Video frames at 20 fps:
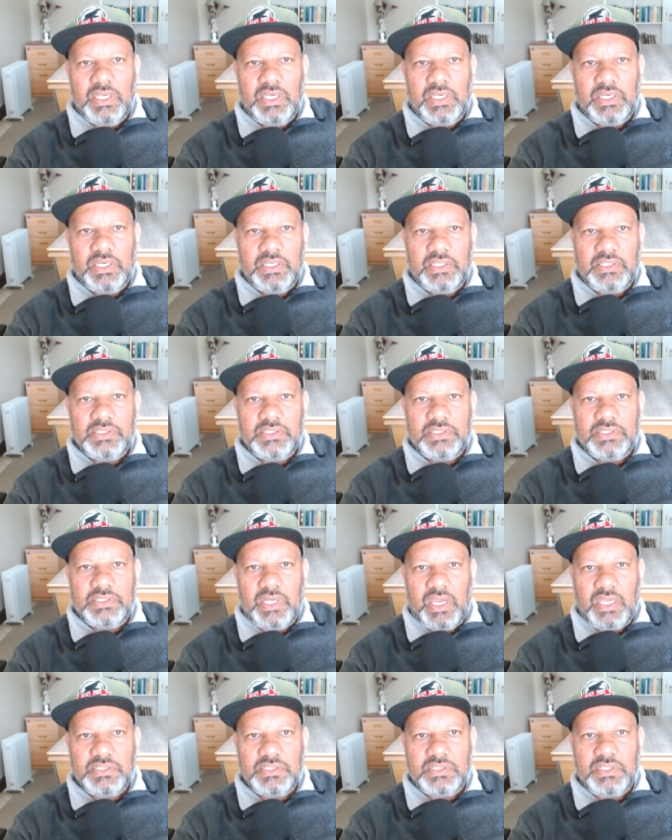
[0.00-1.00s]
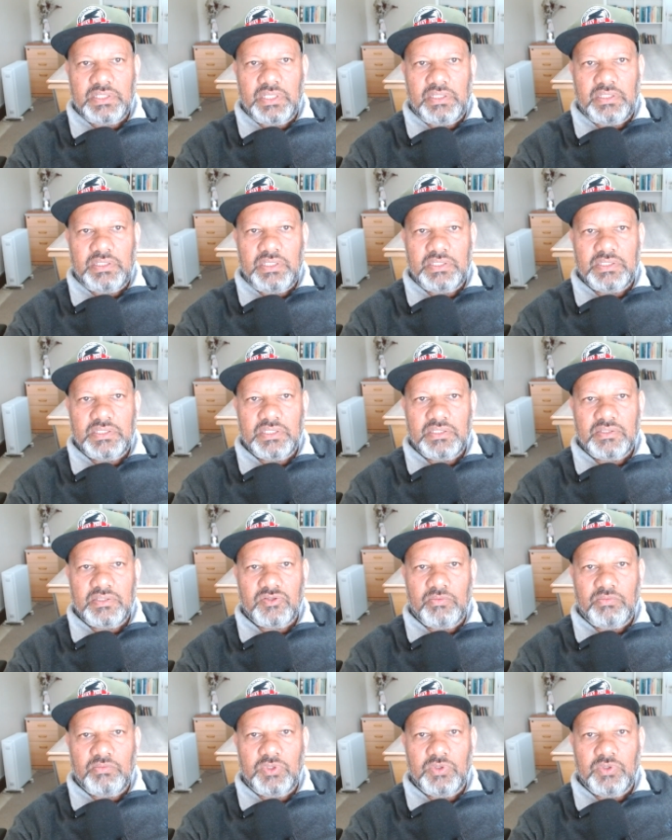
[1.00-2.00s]
Uh, it is a registered thesis
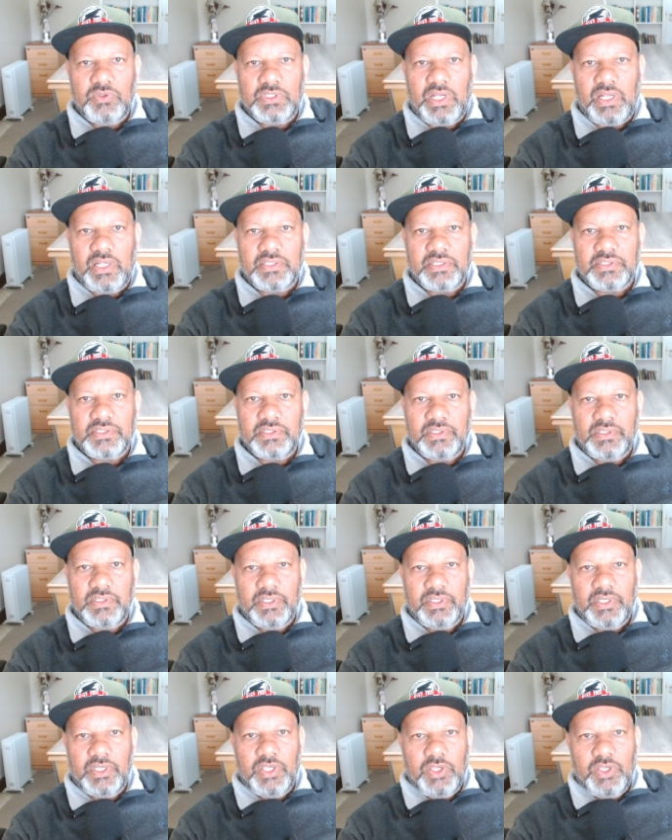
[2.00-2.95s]
from Newcastle